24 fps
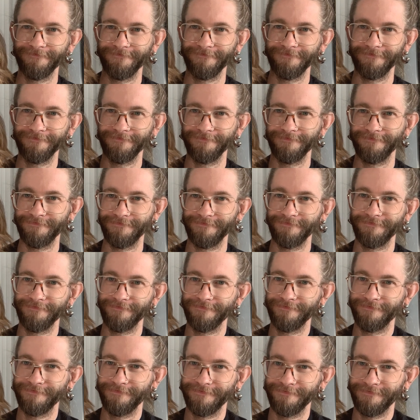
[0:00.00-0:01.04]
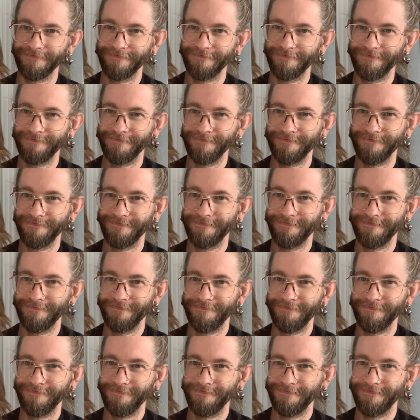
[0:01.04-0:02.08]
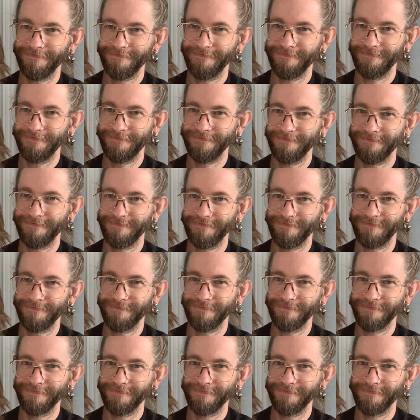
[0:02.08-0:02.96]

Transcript: (silent)